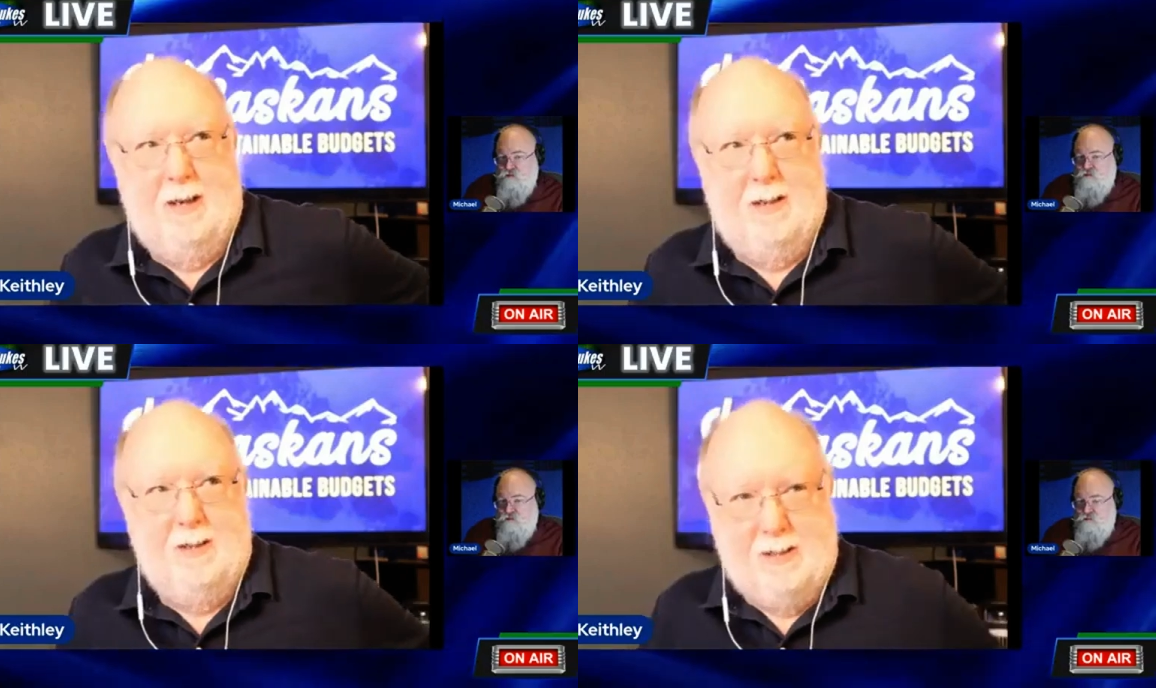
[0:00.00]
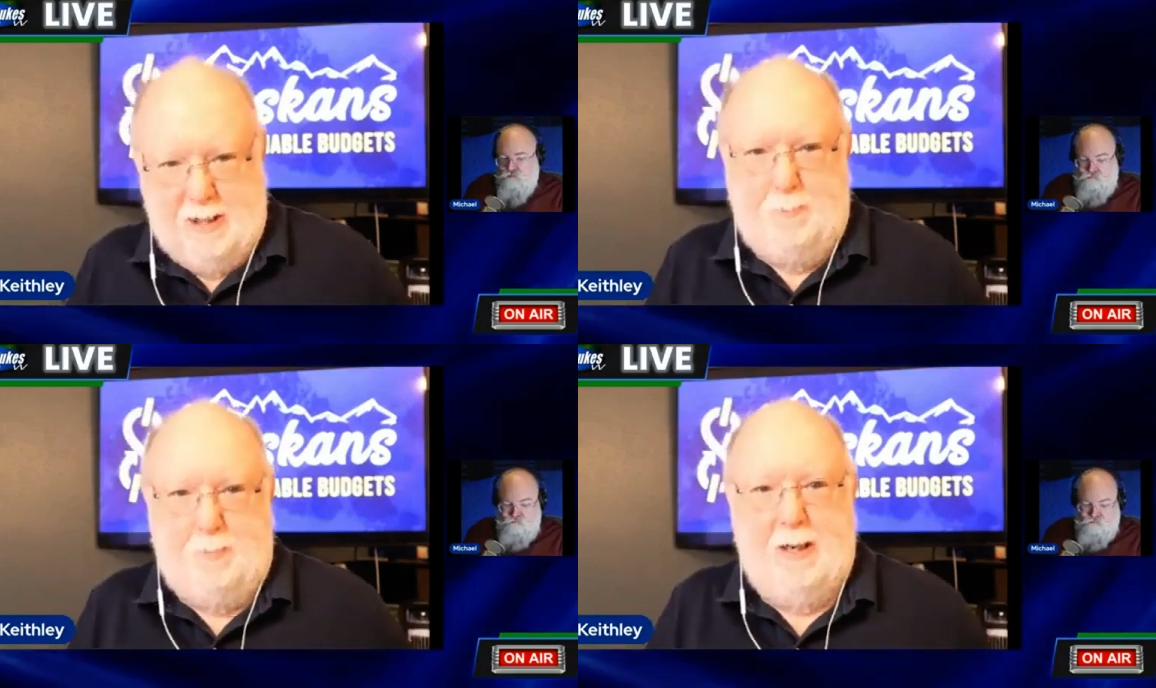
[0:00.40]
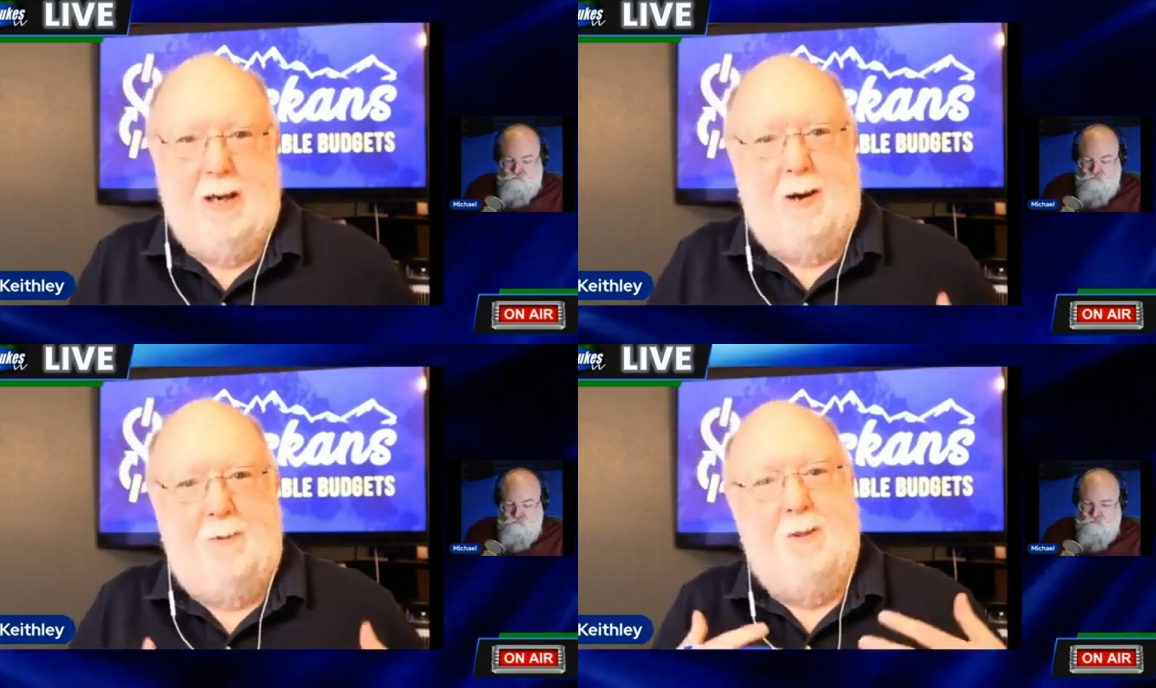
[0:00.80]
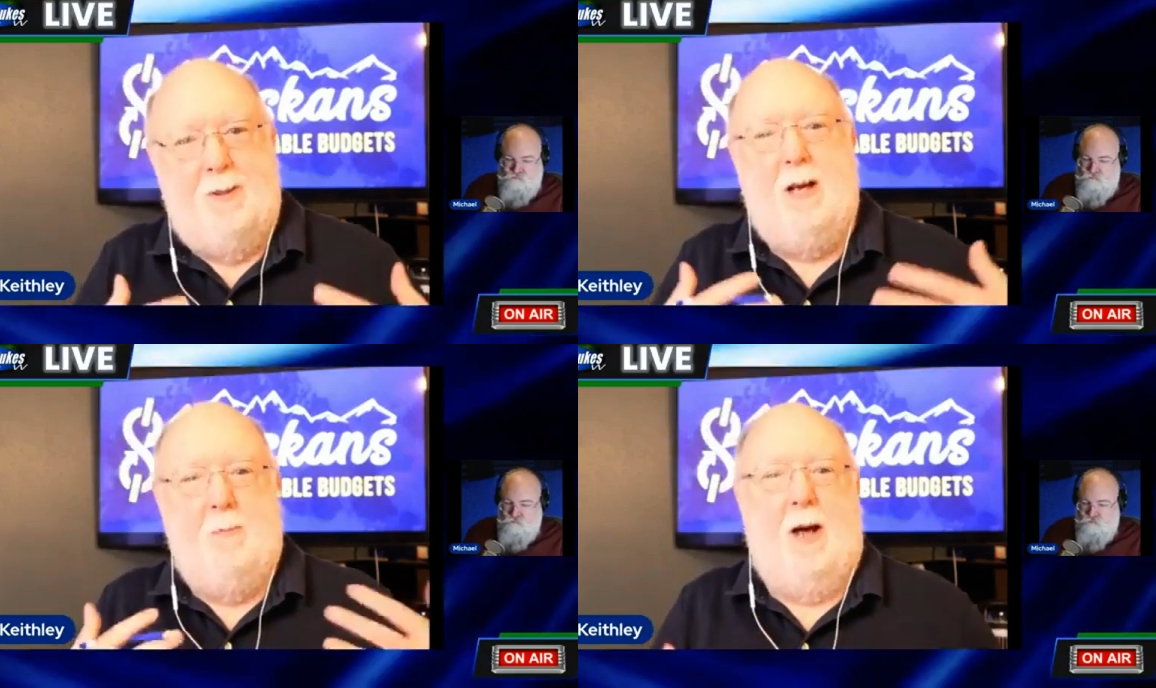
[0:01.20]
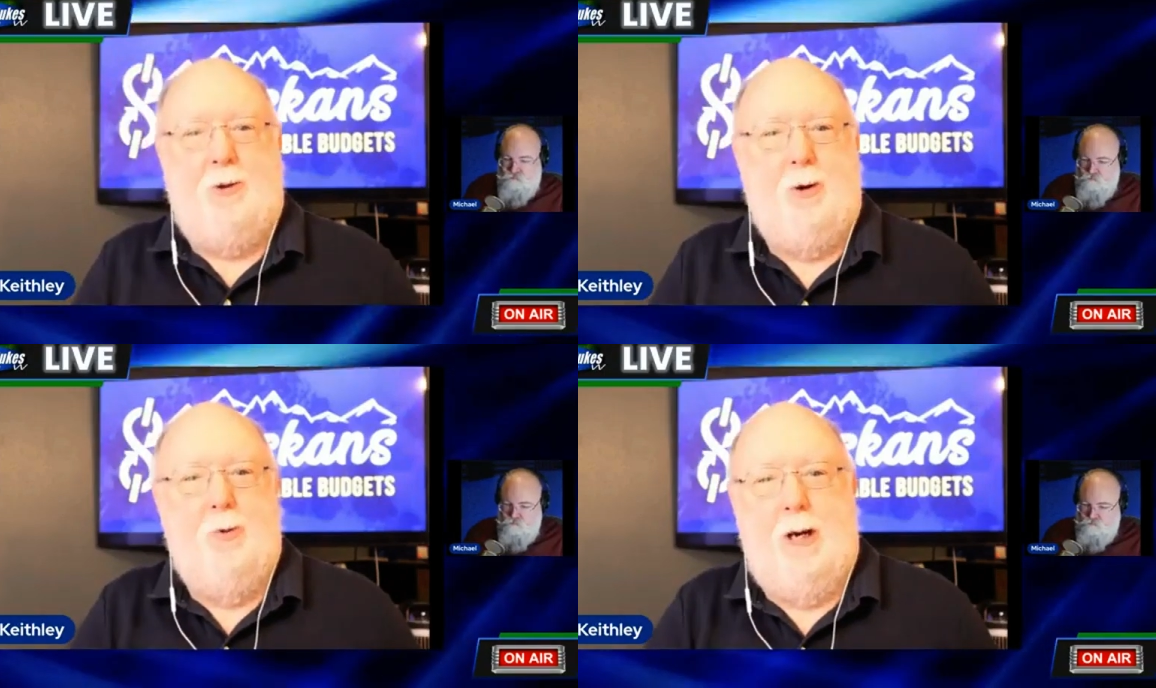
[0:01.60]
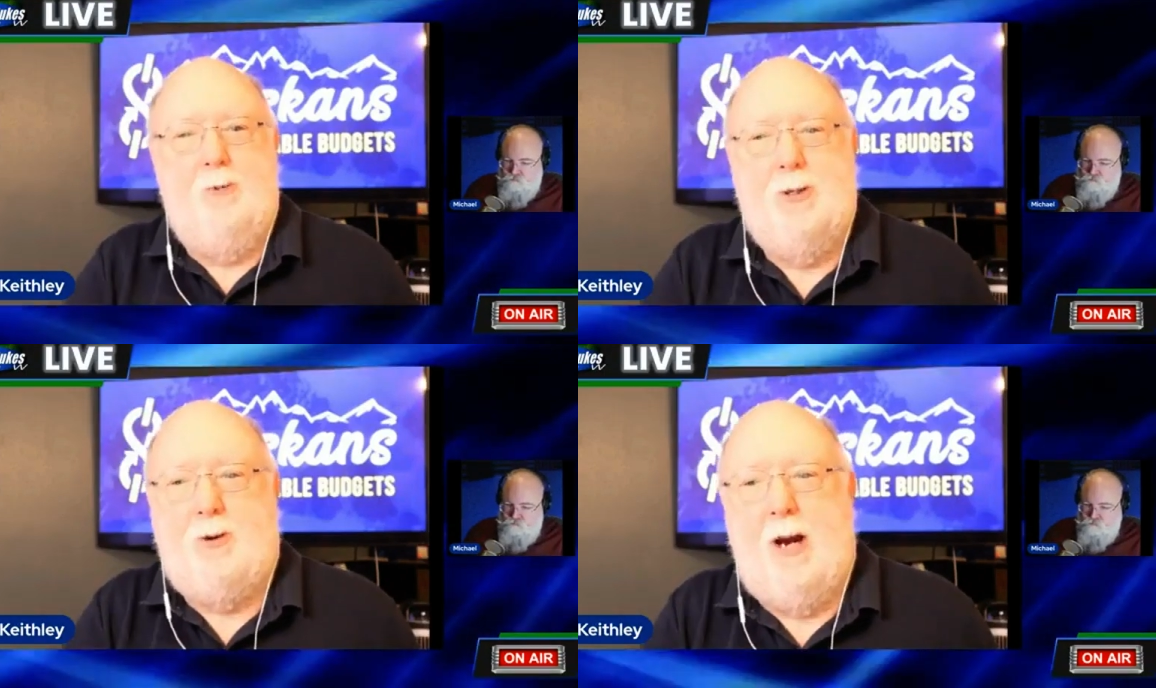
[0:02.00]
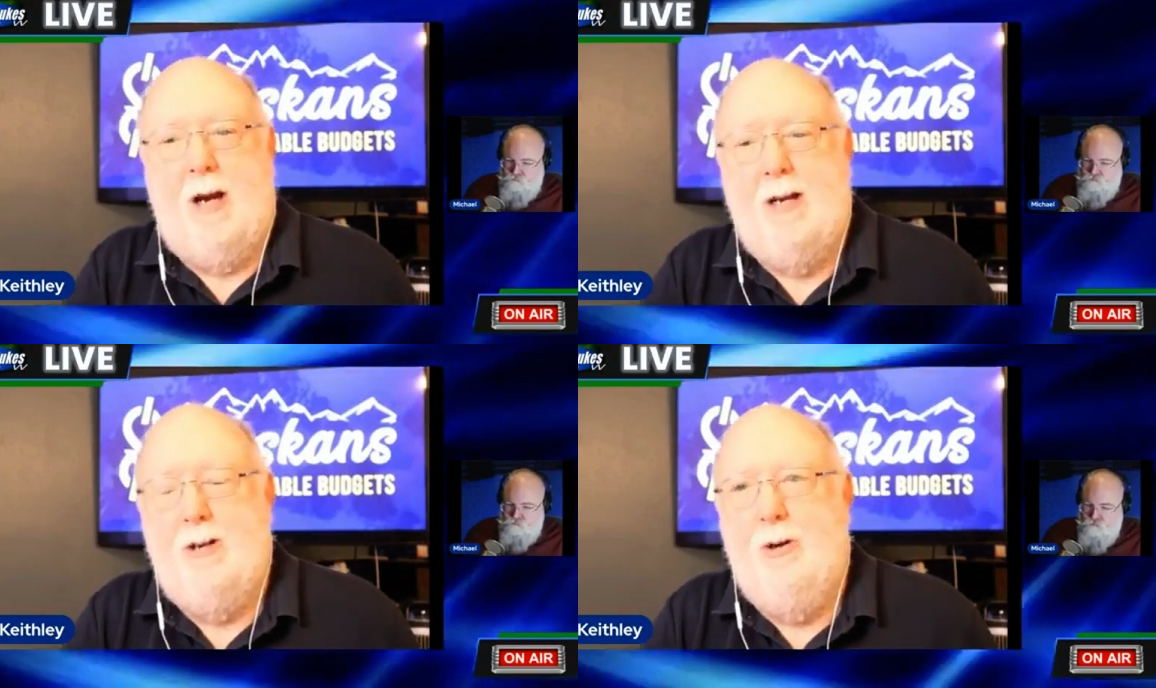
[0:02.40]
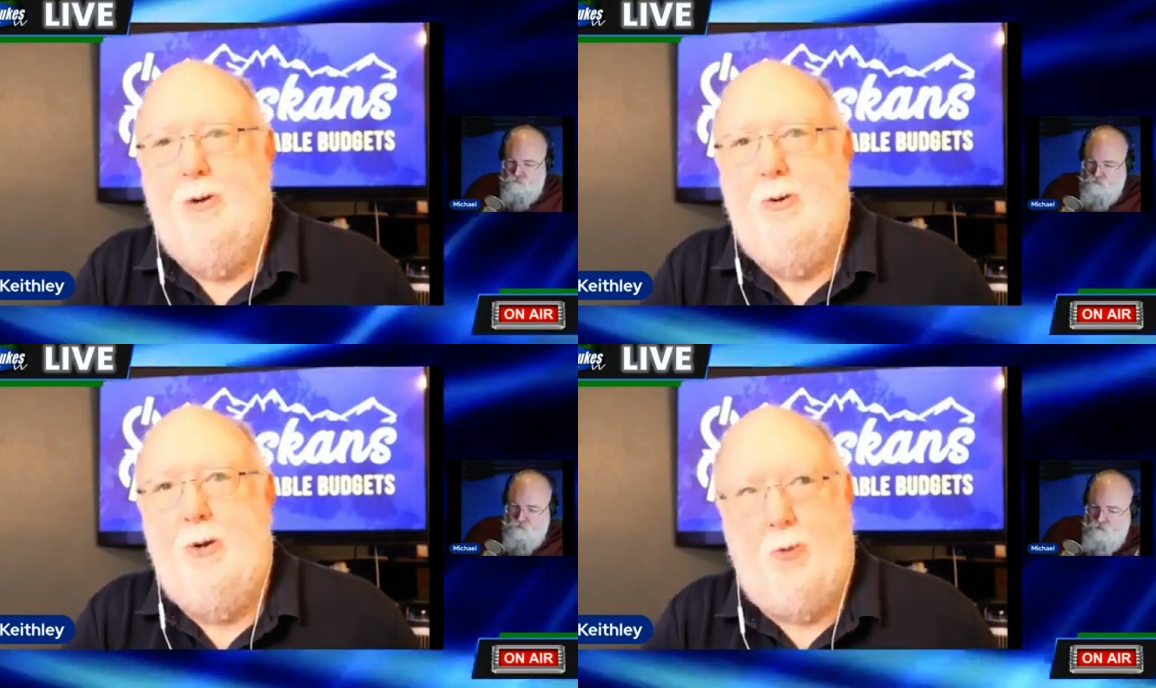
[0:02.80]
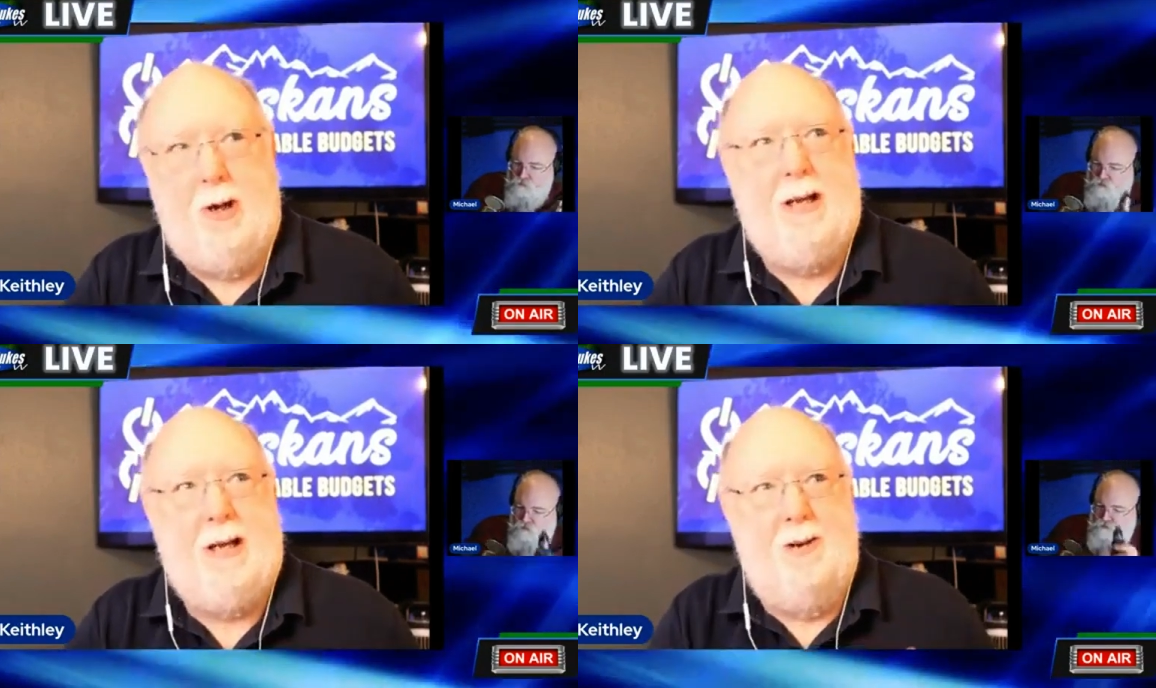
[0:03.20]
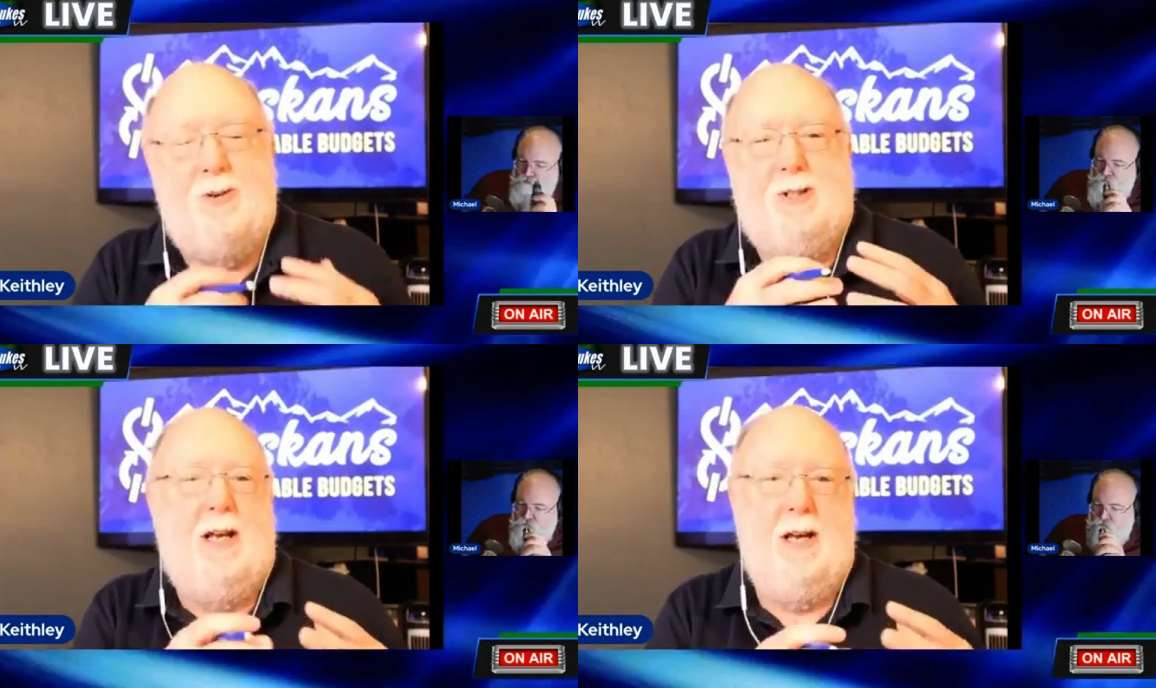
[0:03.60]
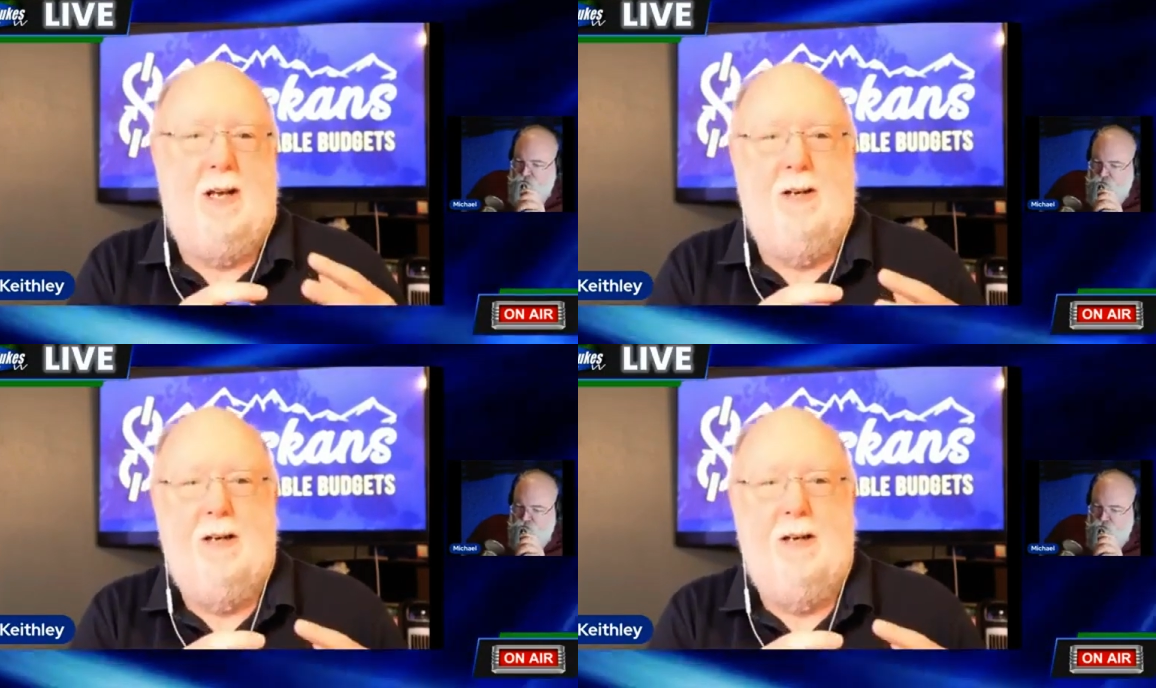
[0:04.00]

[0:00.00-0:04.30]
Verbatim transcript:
Speaker 1: deeply enough and think about through what he was trying to do, you really understand